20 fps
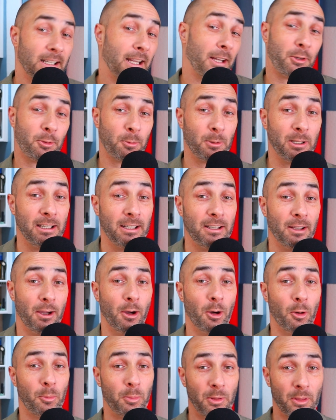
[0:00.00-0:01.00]
Next, we need to
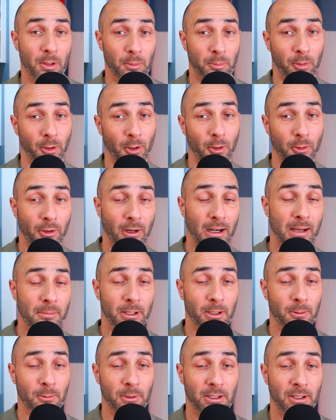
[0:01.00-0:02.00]
open the
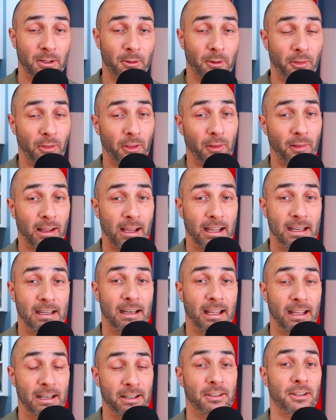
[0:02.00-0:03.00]
programming window on the
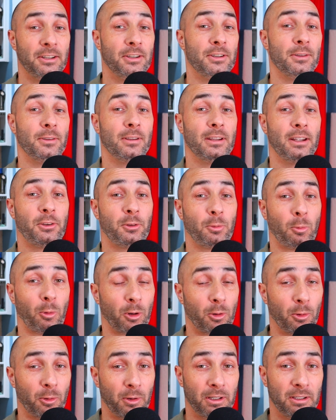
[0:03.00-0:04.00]
light, and to do this,
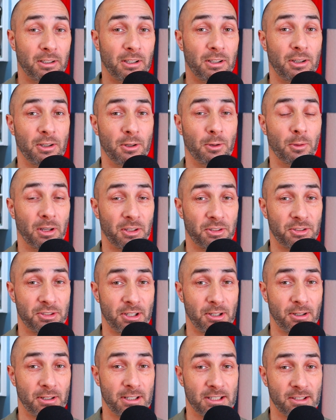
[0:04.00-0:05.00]
we're going to do a
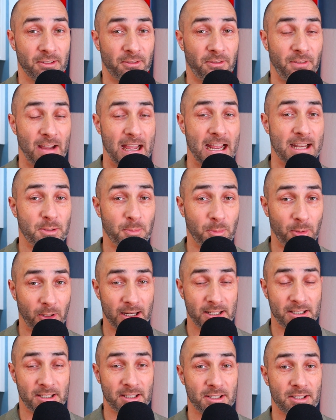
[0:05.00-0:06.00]
series of fast
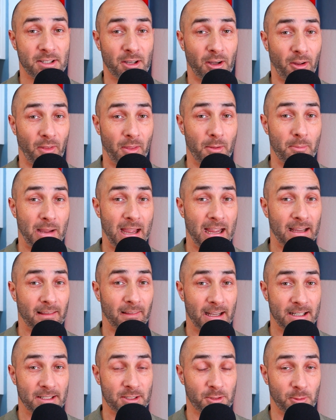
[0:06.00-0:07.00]
presses on the
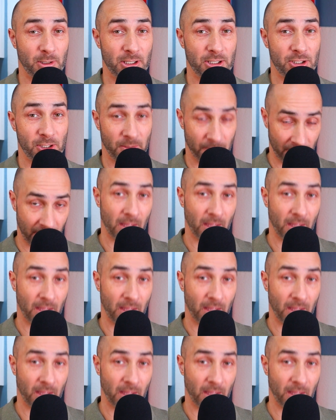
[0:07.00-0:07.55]
maglite switch.